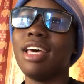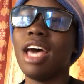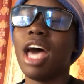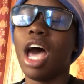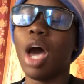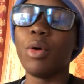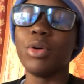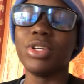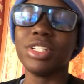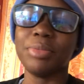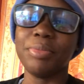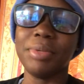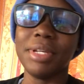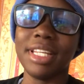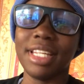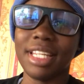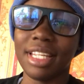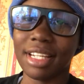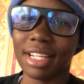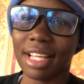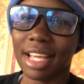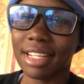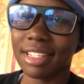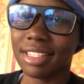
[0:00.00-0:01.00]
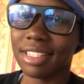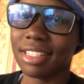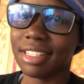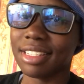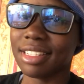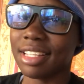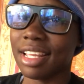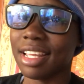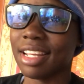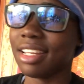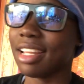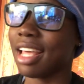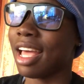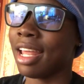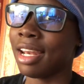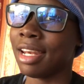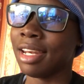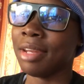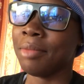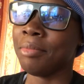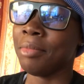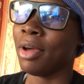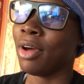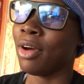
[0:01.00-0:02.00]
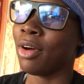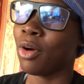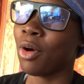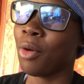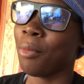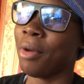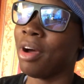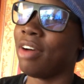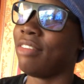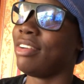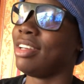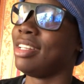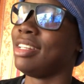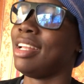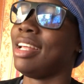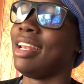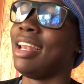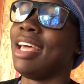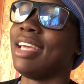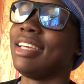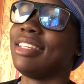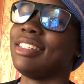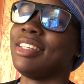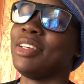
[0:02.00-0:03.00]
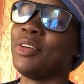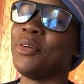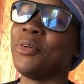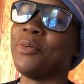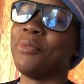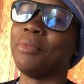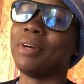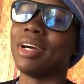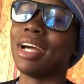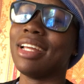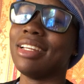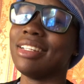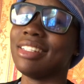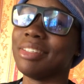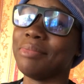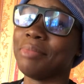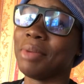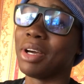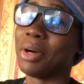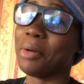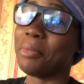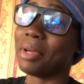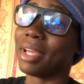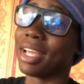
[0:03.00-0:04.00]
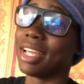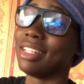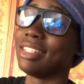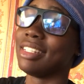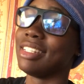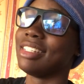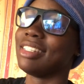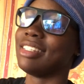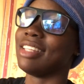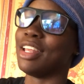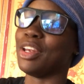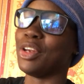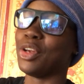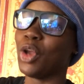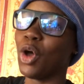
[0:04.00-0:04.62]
I was being inconsistent and me I come off and not like say oh we can gonna be consistent.